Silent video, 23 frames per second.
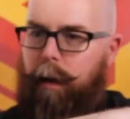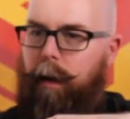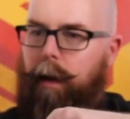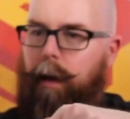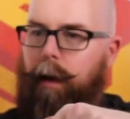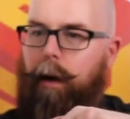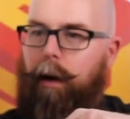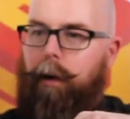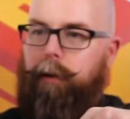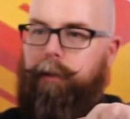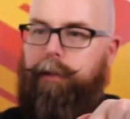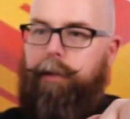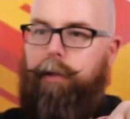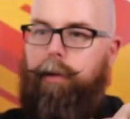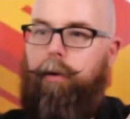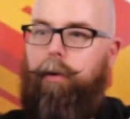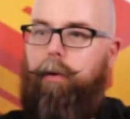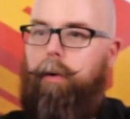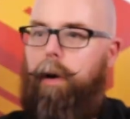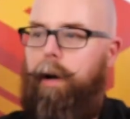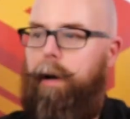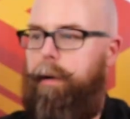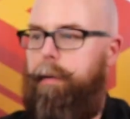
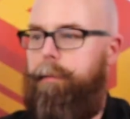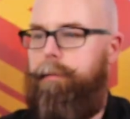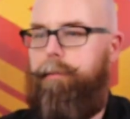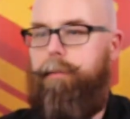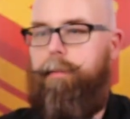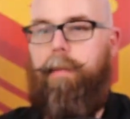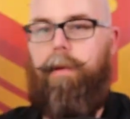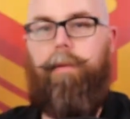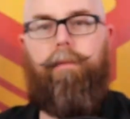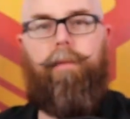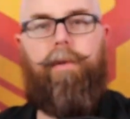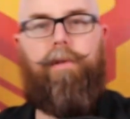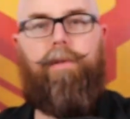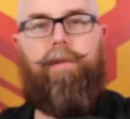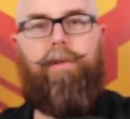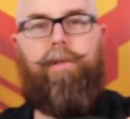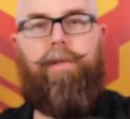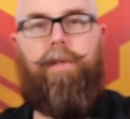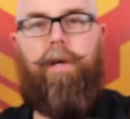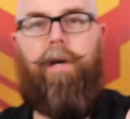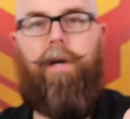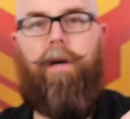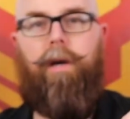also, this
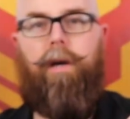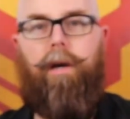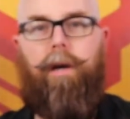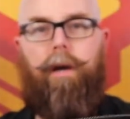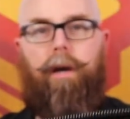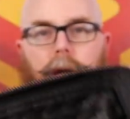is the